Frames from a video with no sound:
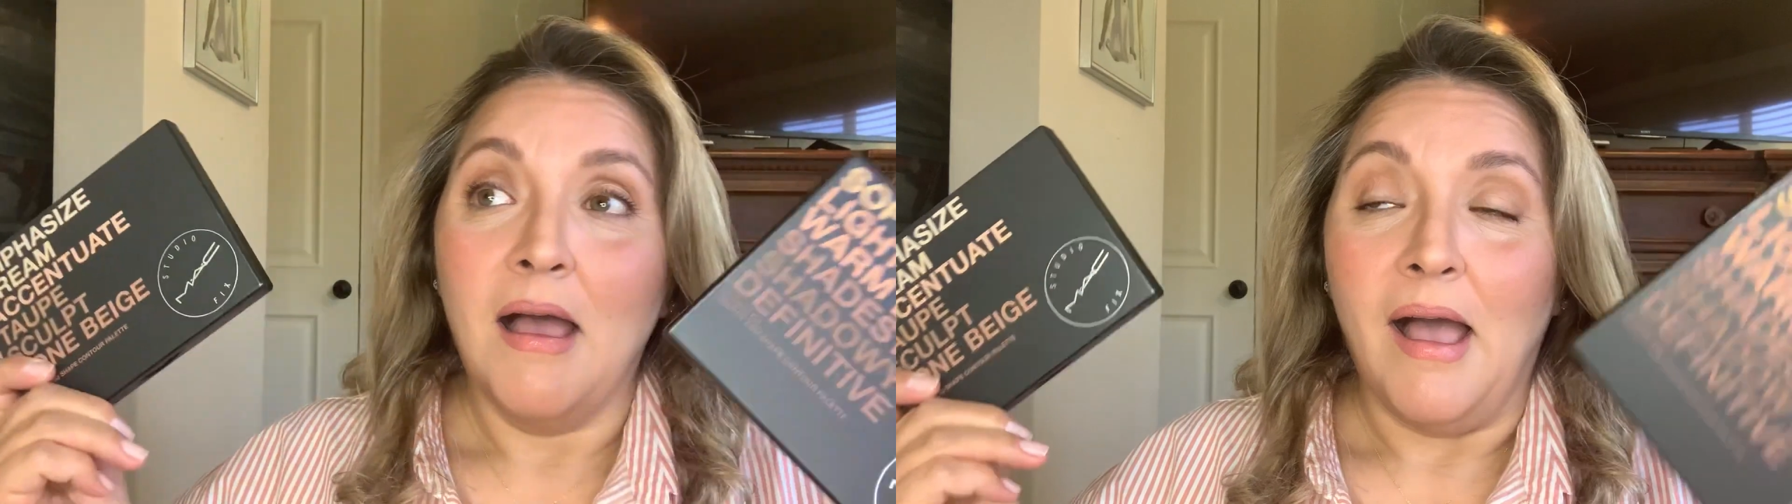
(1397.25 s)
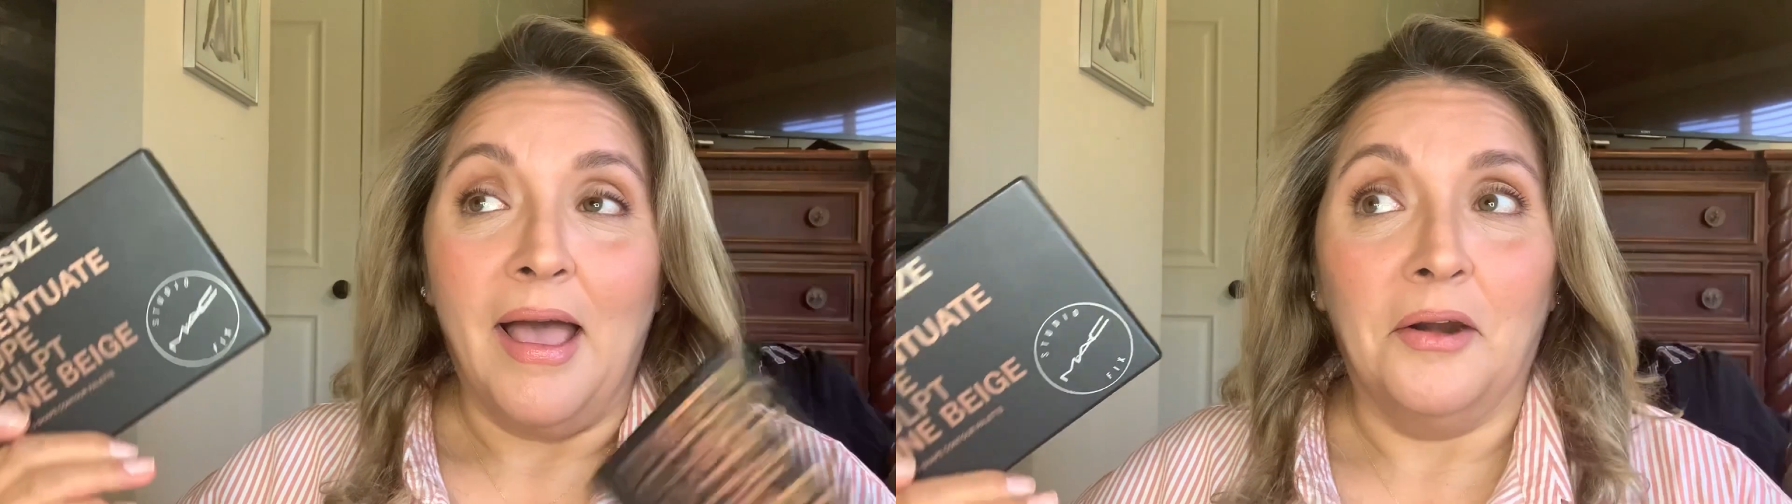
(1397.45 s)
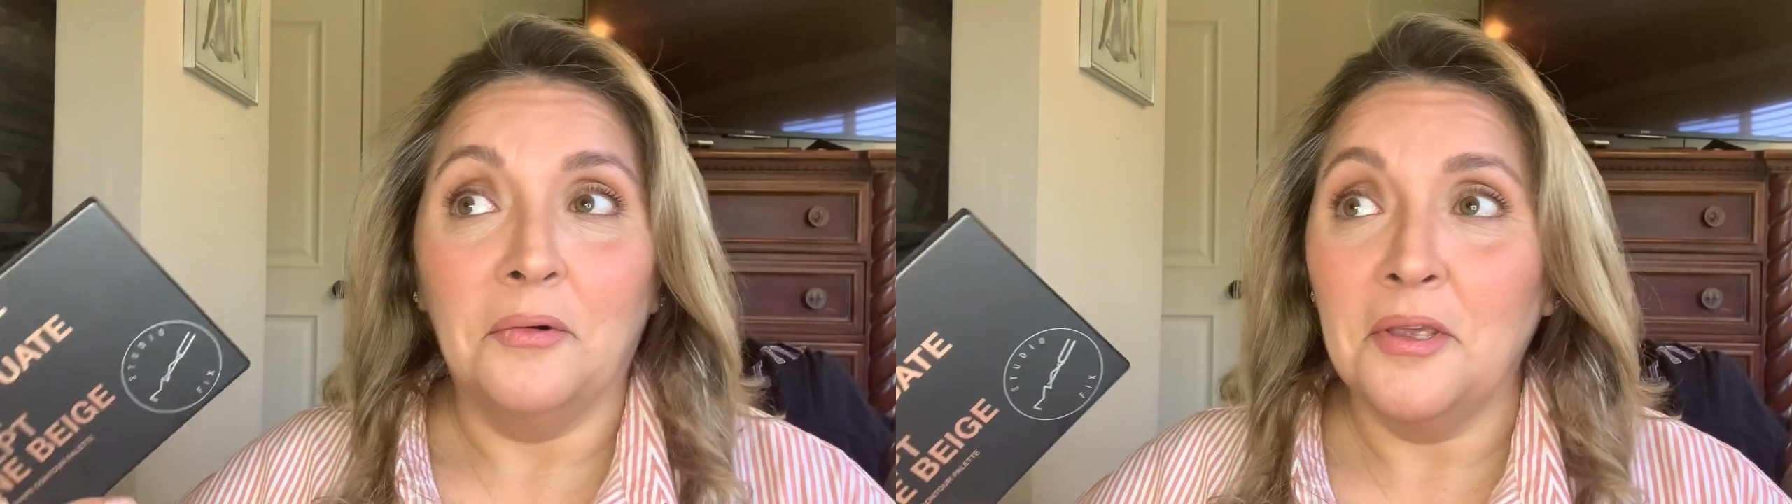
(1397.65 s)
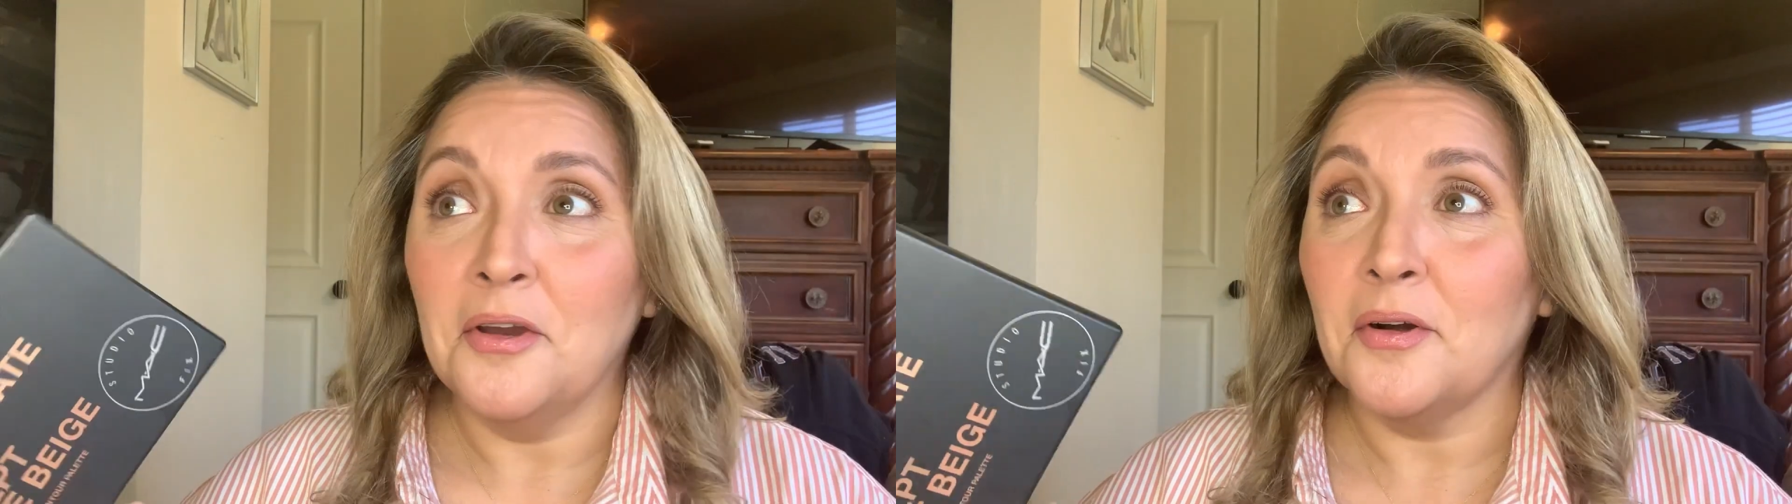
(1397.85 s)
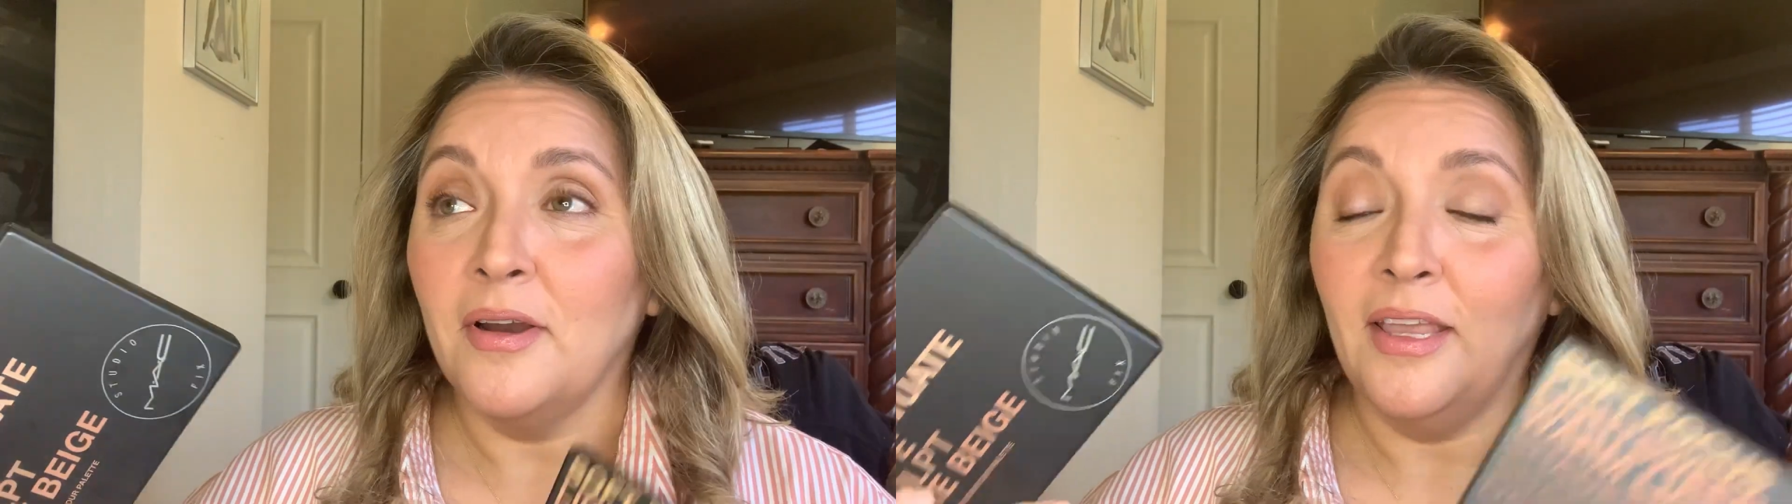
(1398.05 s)
I don't
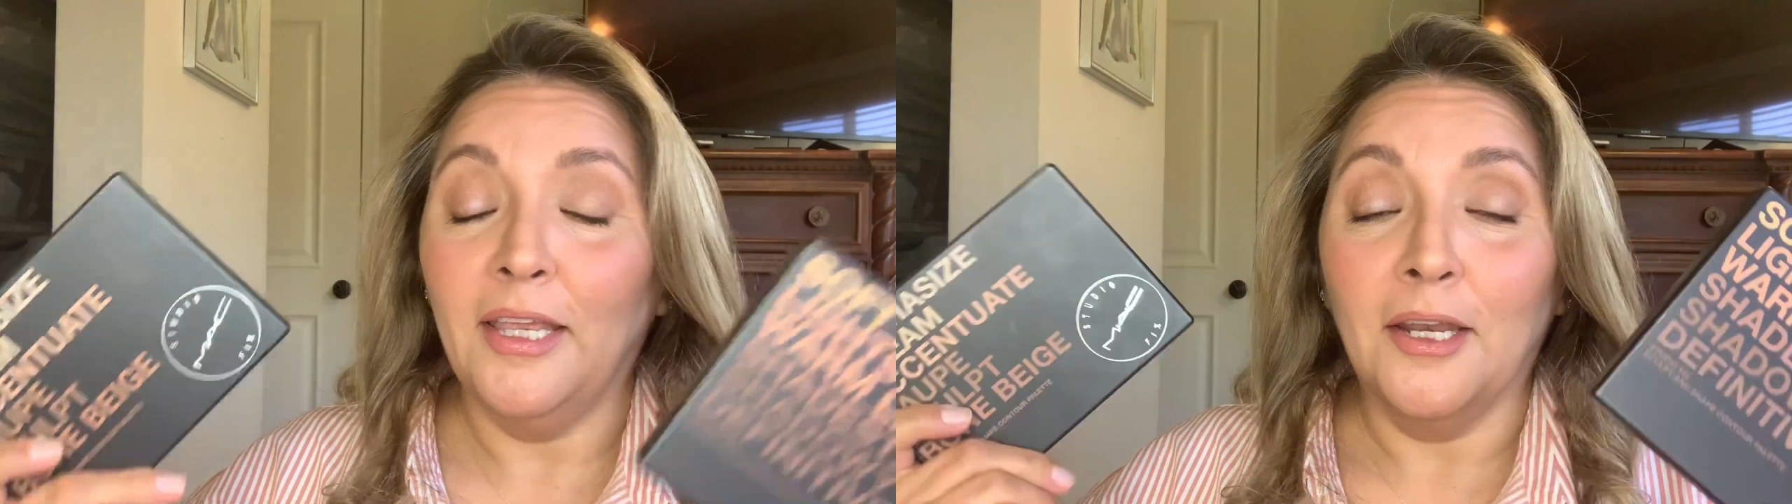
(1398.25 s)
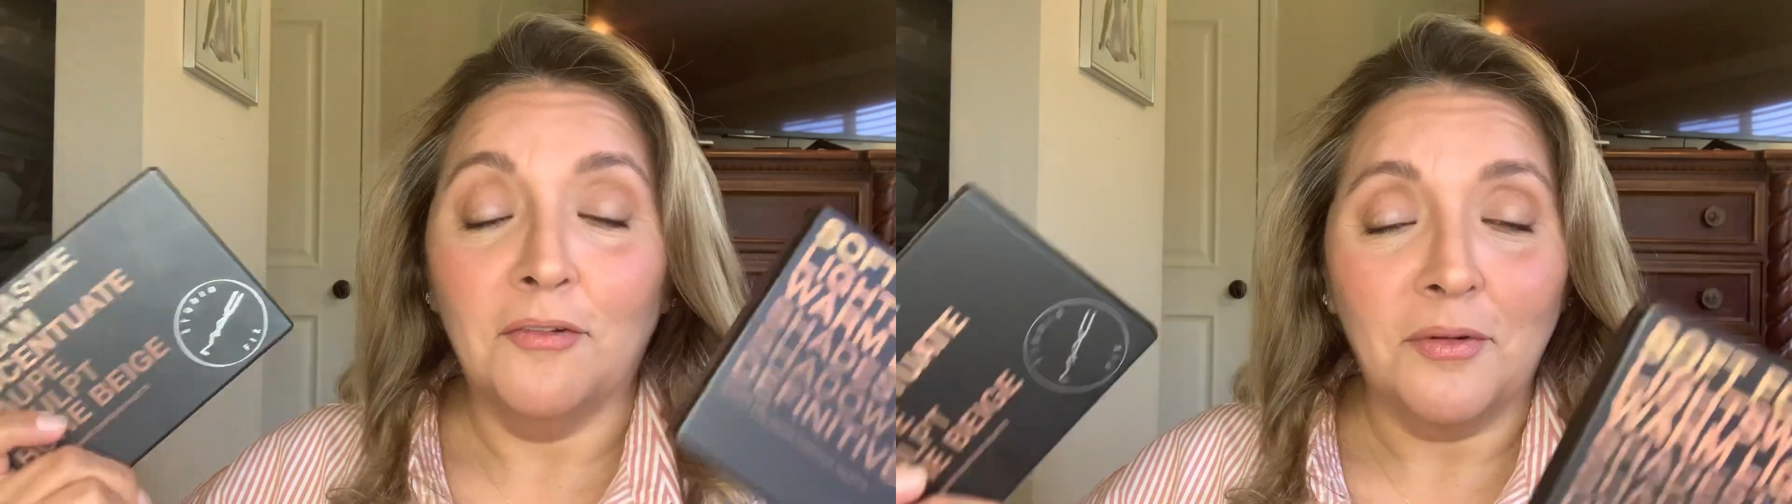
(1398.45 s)
hear enough